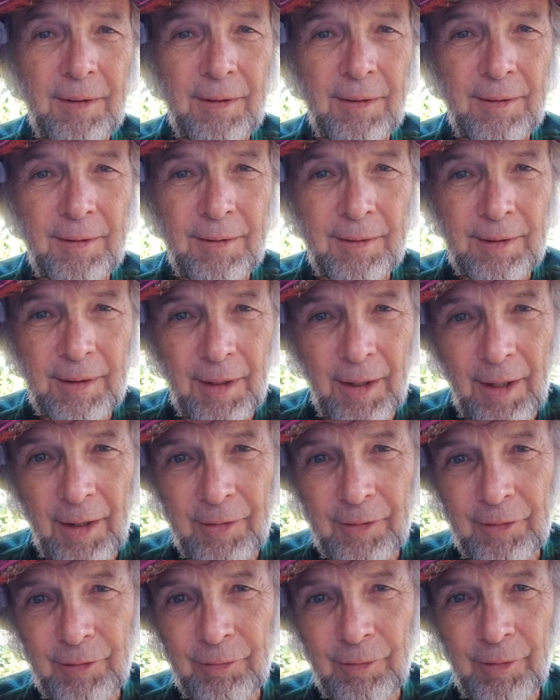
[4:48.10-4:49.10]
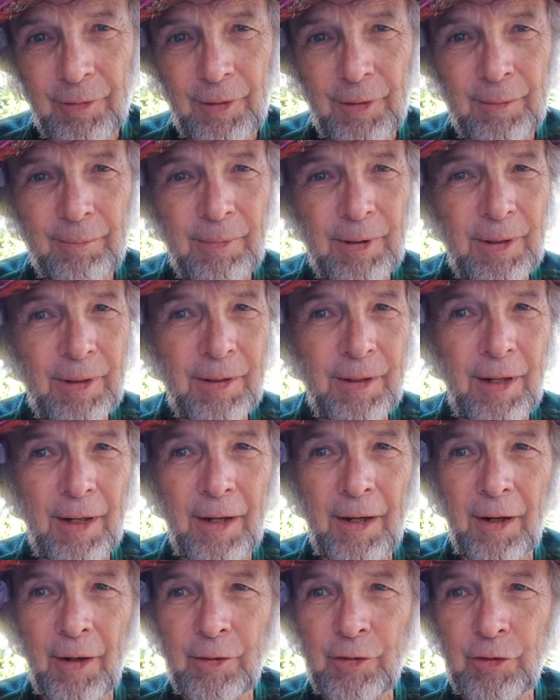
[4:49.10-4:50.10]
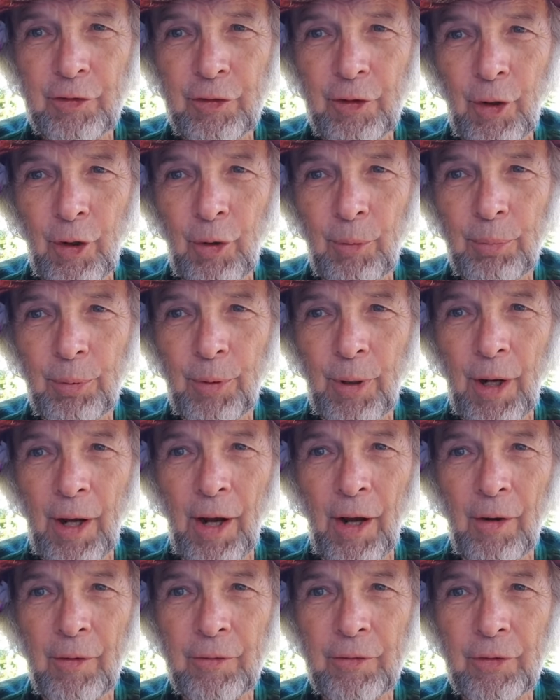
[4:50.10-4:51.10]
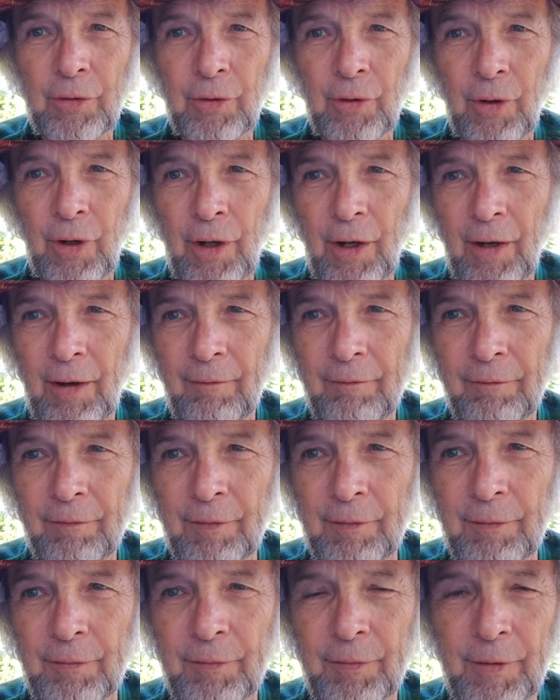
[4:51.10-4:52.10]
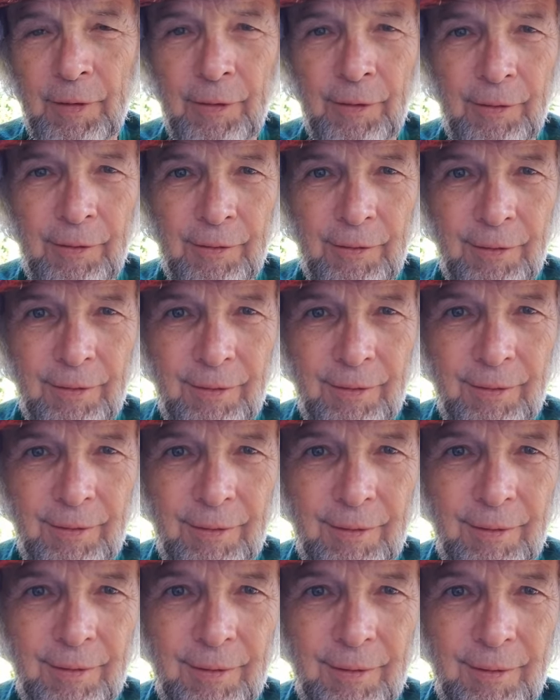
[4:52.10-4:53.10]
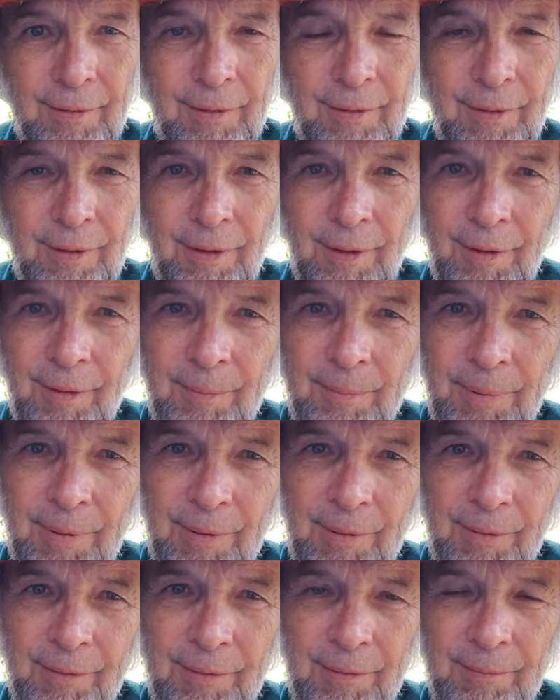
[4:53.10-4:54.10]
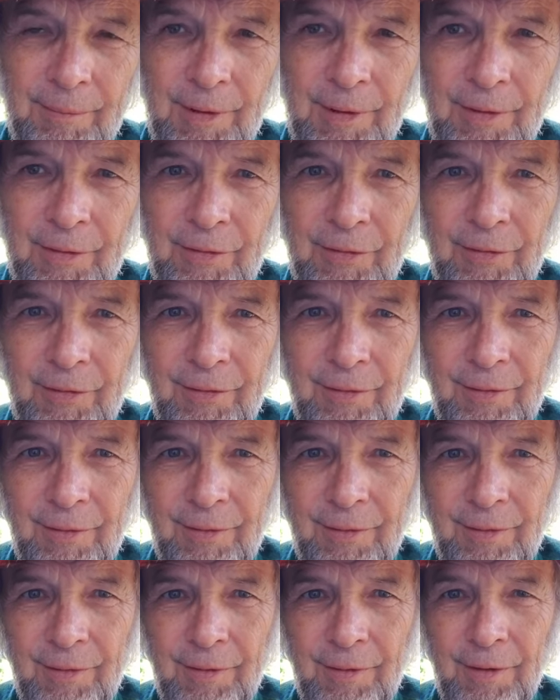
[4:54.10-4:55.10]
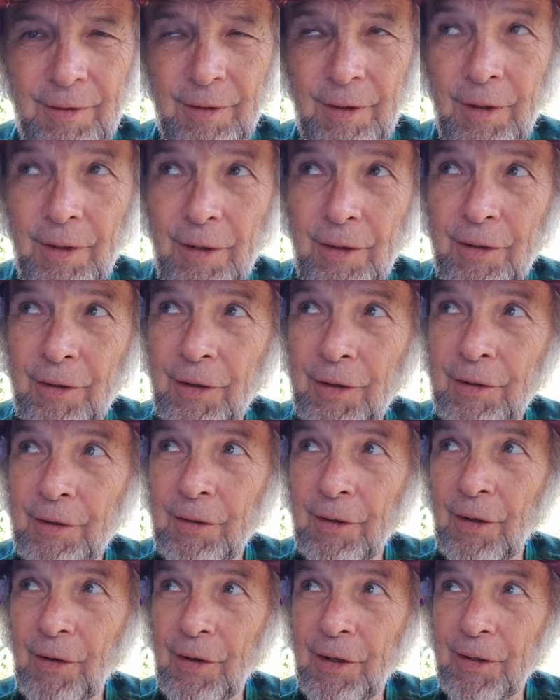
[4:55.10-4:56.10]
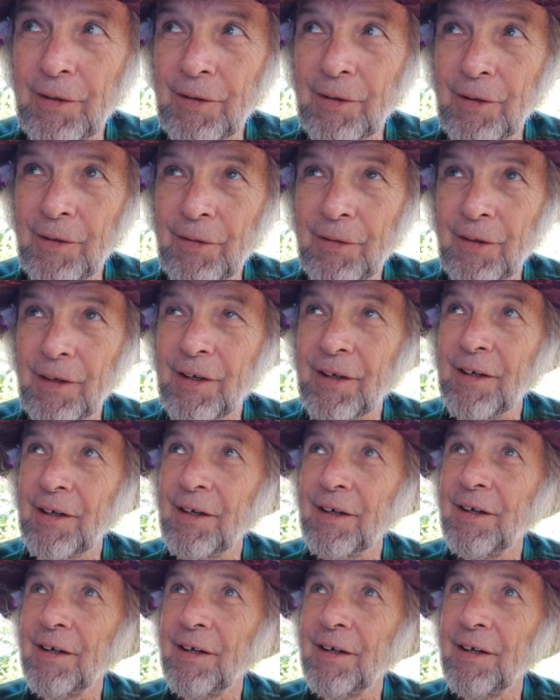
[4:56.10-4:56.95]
The goddess within me and I are so proud to have fulfilled our pilgrimage. Good going, Earthy.